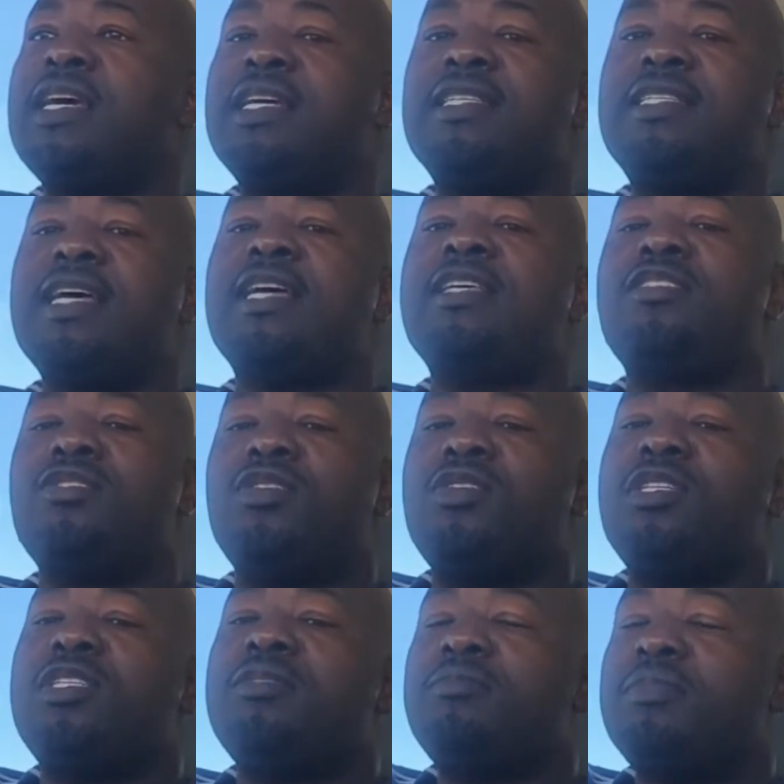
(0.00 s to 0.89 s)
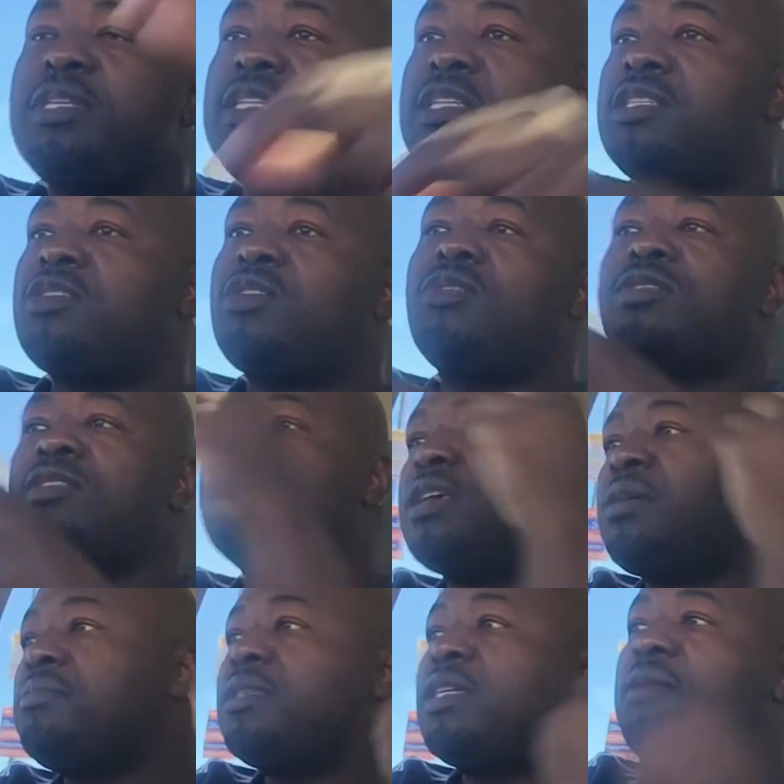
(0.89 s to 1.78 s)
does not diminish
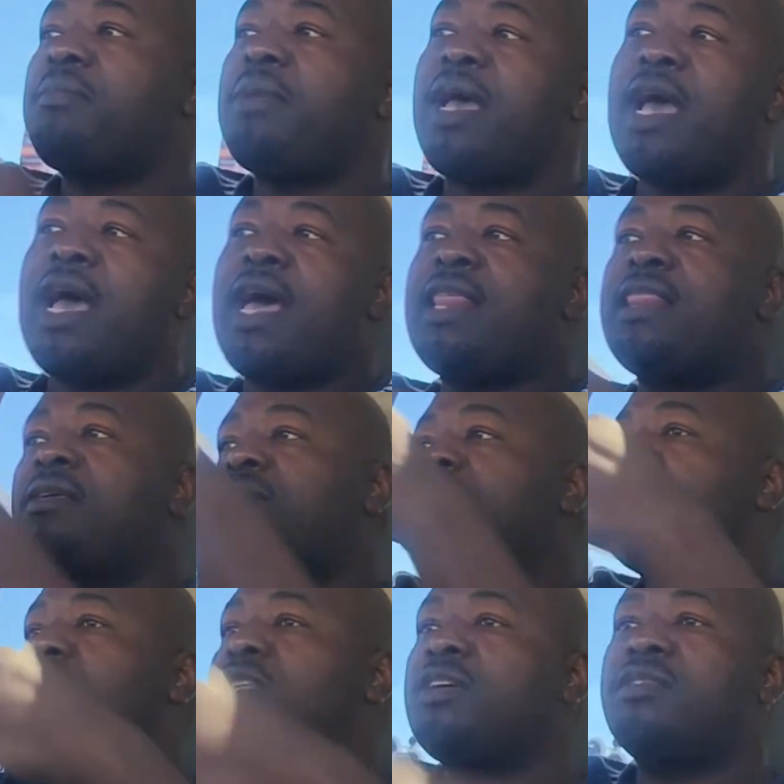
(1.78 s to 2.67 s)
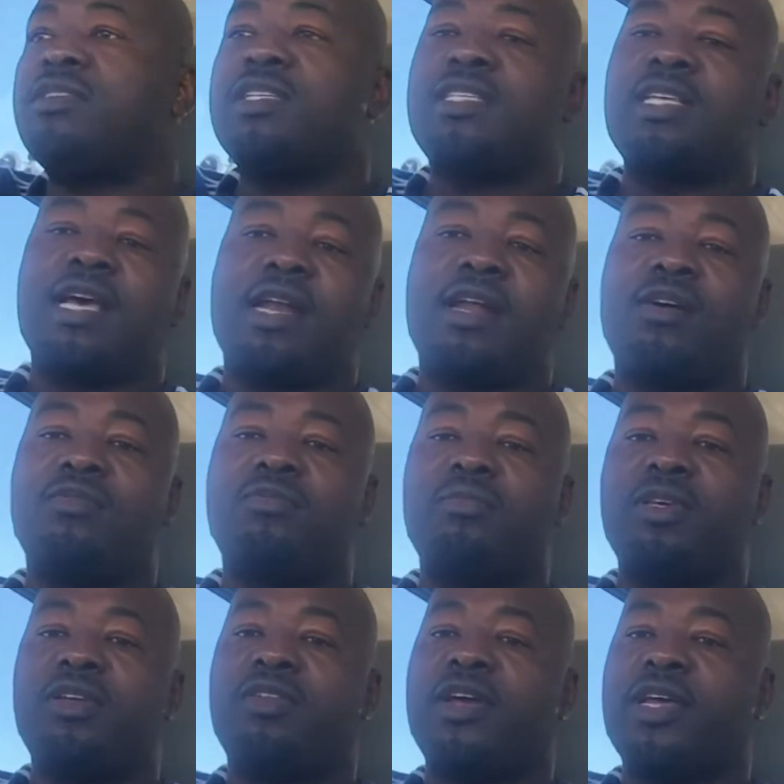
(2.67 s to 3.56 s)
consumption by other motorists around
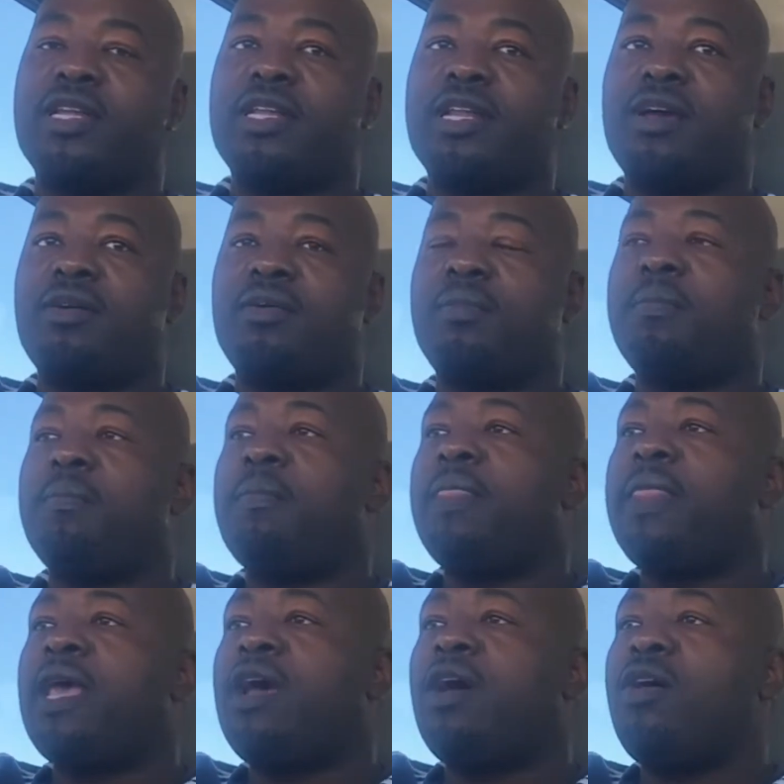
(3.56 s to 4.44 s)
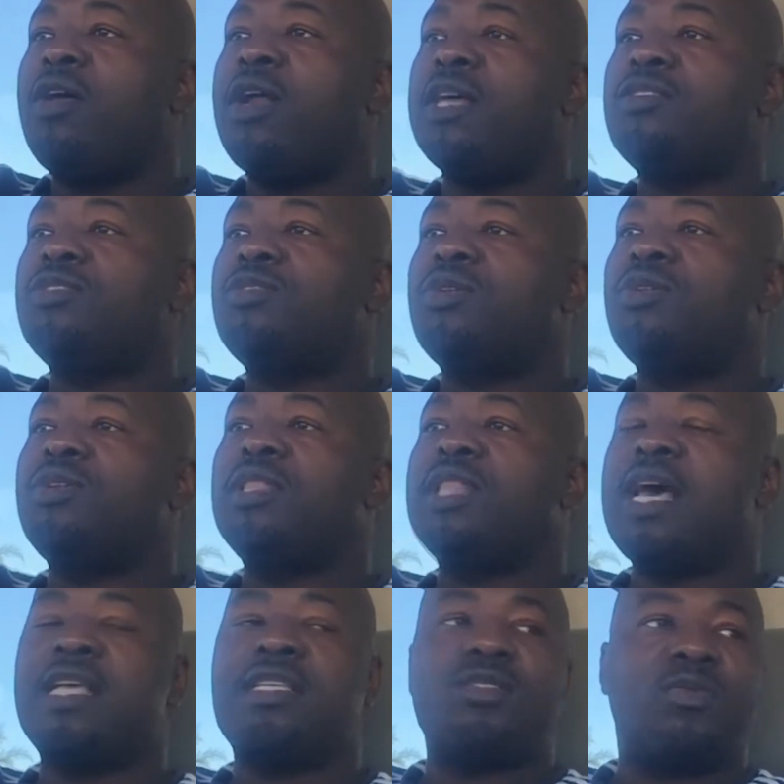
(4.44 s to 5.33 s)
me right now. All right, so
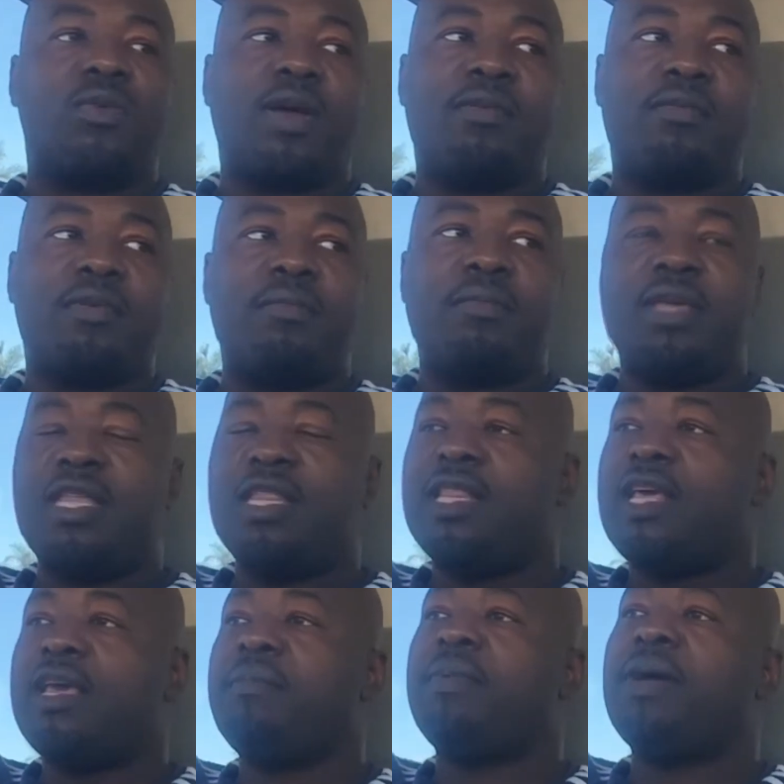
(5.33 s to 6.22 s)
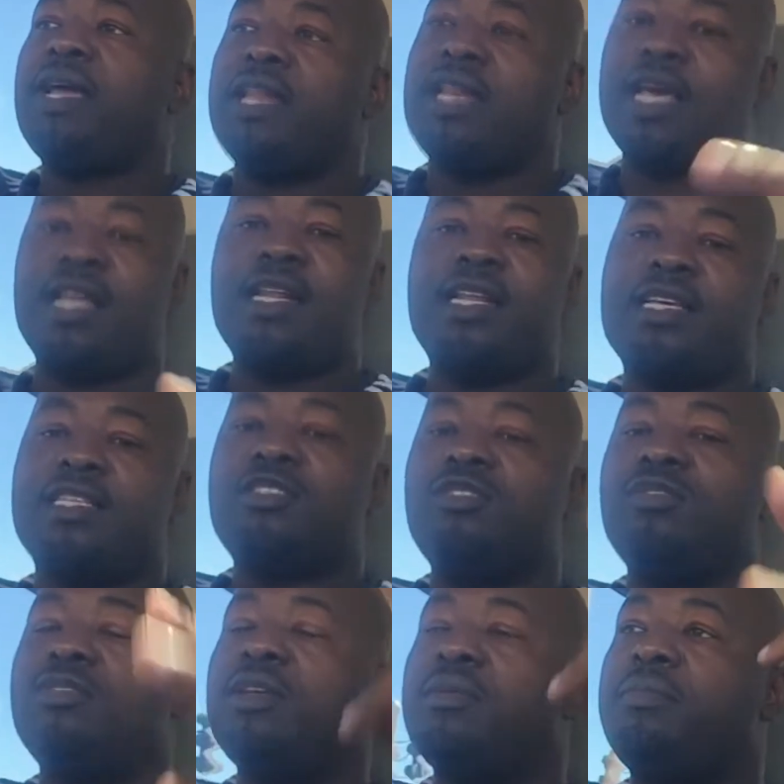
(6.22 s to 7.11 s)
that's what we mean there by
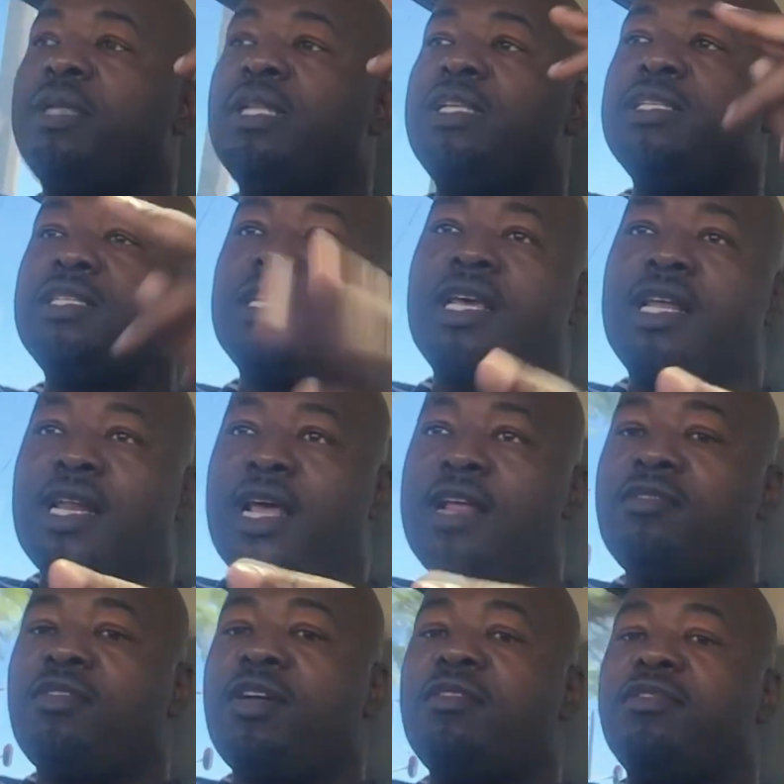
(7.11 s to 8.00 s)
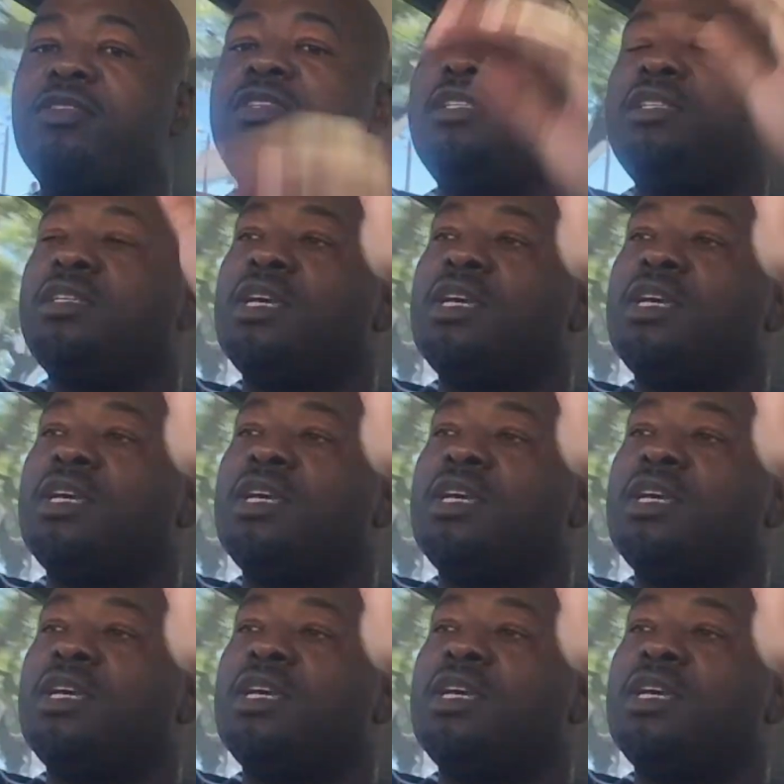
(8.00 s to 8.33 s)
non-excludability and non-rivalry.